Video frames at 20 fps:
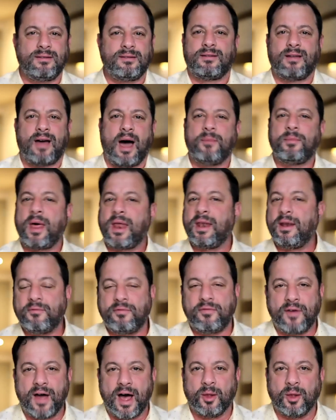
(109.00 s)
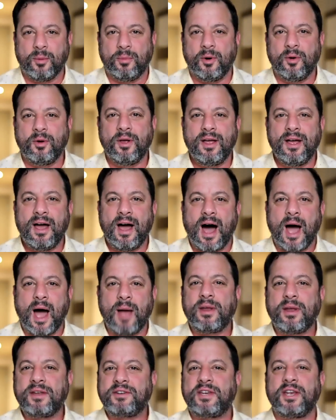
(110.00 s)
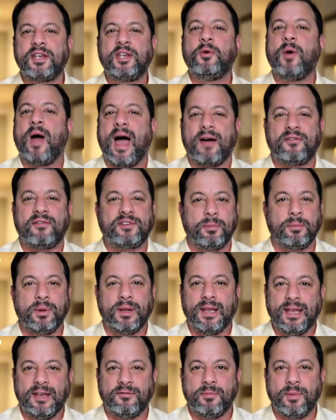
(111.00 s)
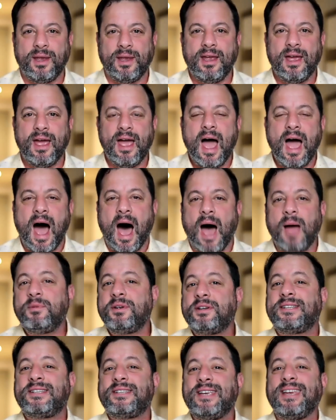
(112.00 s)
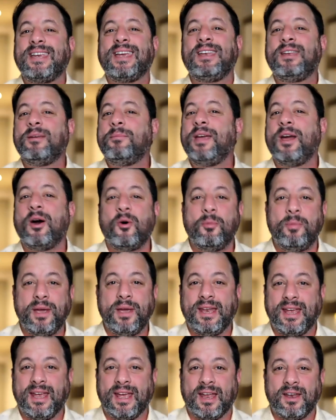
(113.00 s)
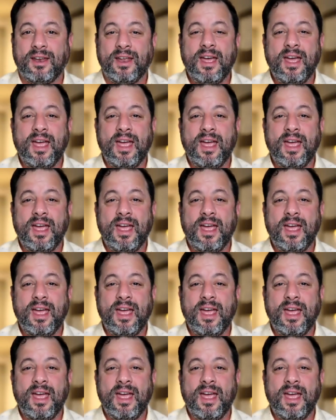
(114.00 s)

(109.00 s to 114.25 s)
I'm not infallible. I'm not saying you have to believe me. I'm just seeking to be obedient.